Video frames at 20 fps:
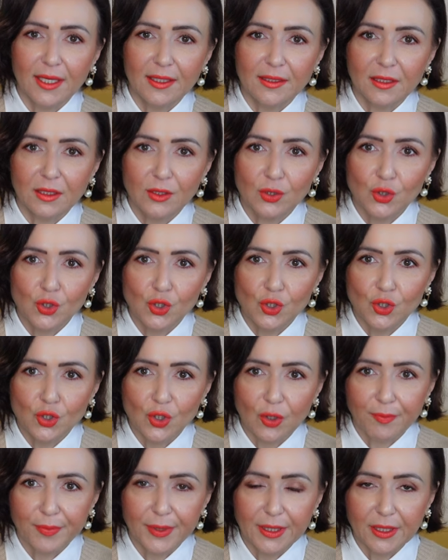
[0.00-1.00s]
and the
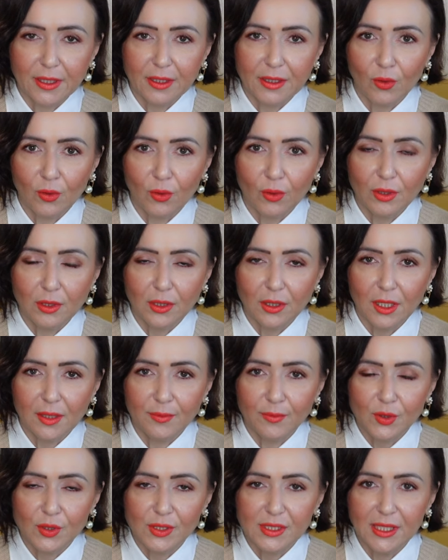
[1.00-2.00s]
shopping mall
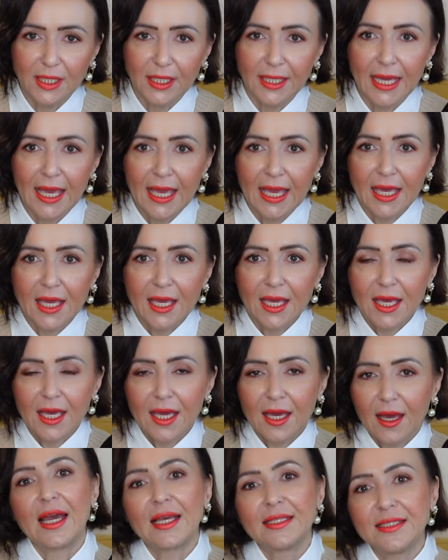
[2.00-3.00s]
unboxing,
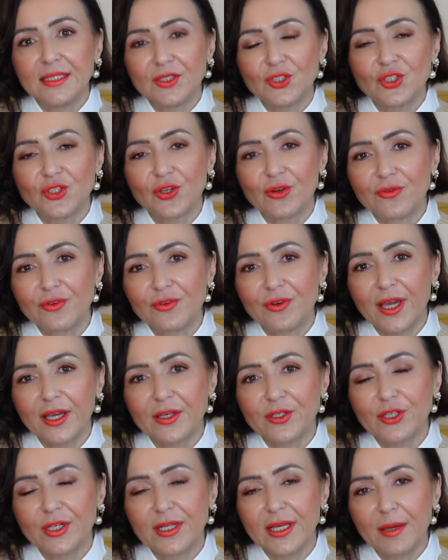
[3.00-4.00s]
I did show you
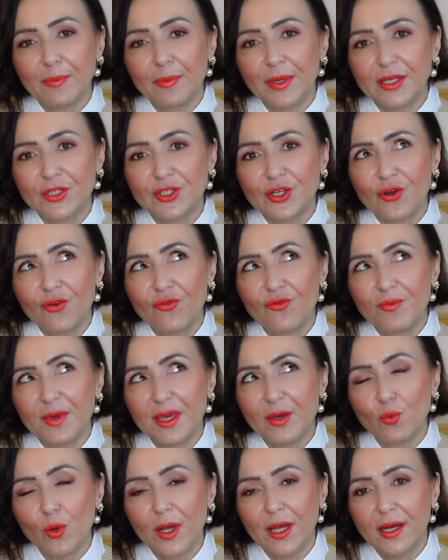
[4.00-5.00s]
actually a picture of
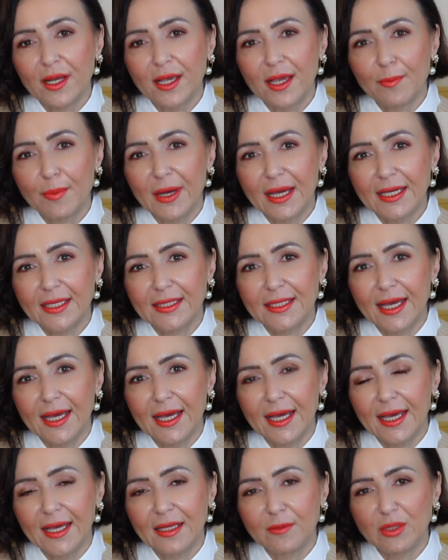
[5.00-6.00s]
me wearing a bucket
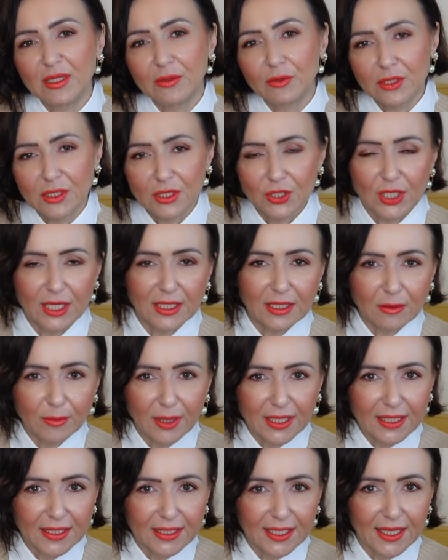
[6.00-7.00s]
hat, but it was a Chanel
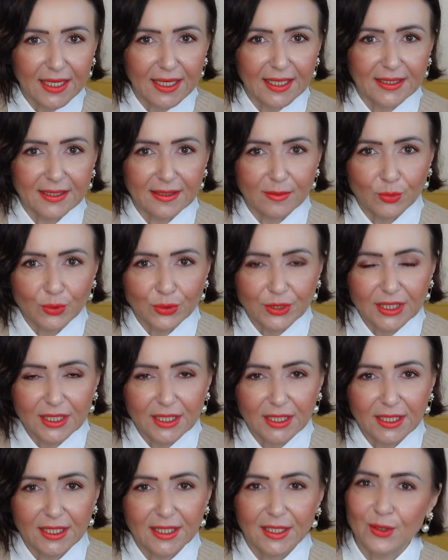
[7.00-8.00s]
bucket hat in a
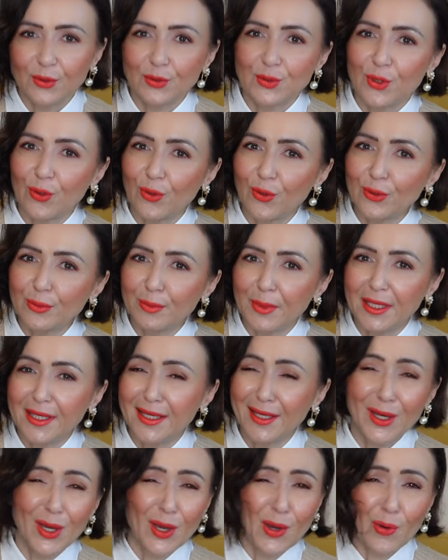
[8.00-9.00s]
boutique. You told
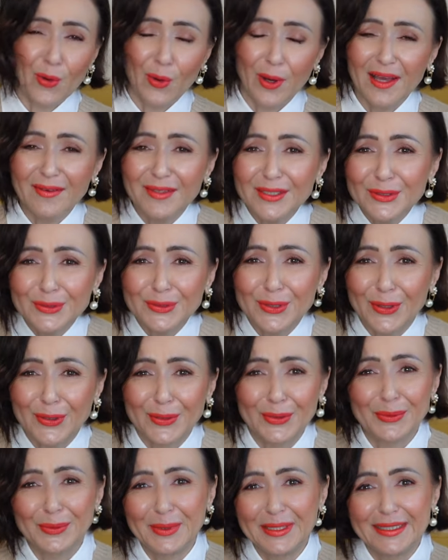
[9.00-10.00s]
me, whatever you
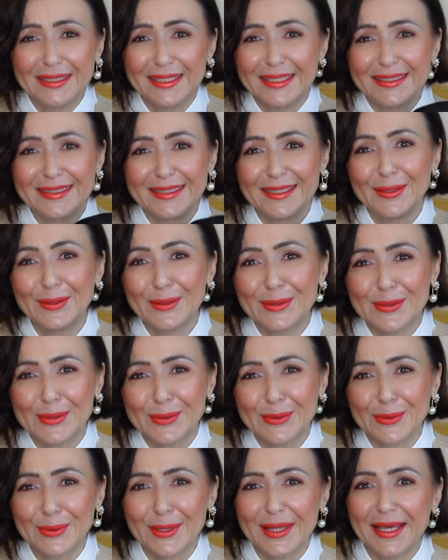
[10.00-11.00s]
told me, that it looks
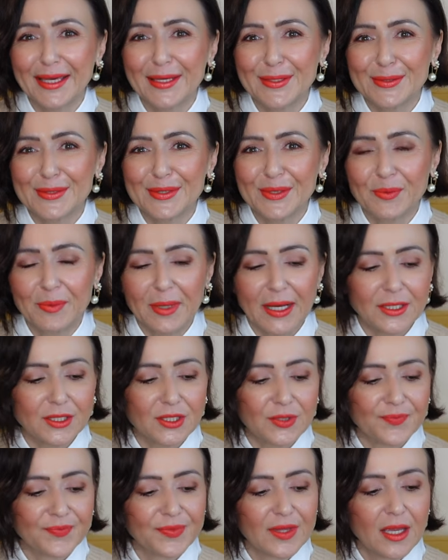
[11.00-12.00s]
good. Thank you so
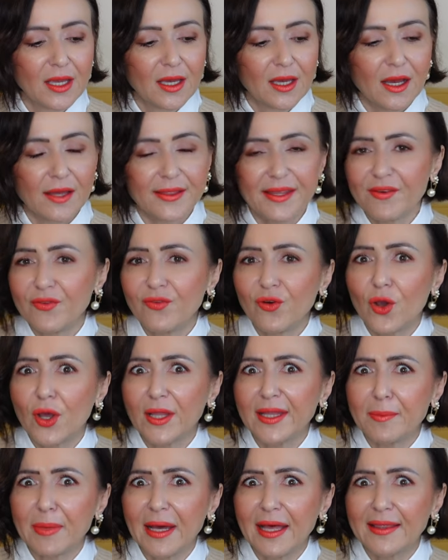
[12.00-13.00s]
much. I never
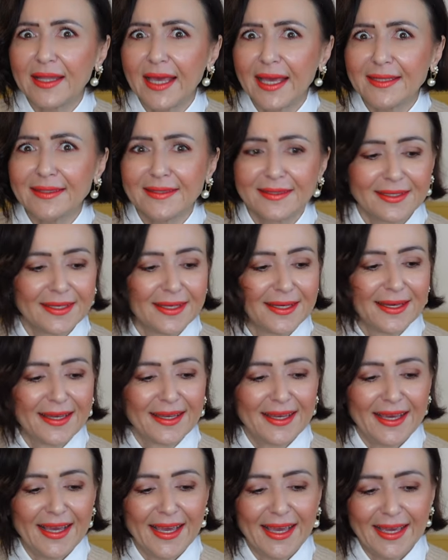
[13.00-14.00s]
forgot about that.
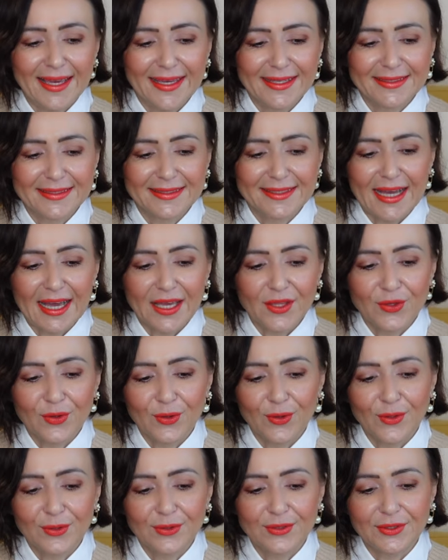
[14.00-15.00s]
And I
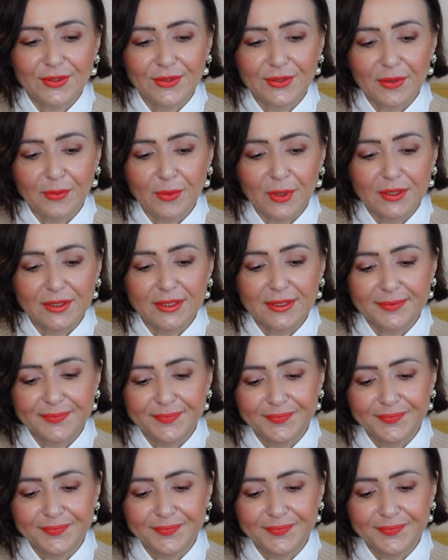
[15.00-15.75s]
thought, you know what?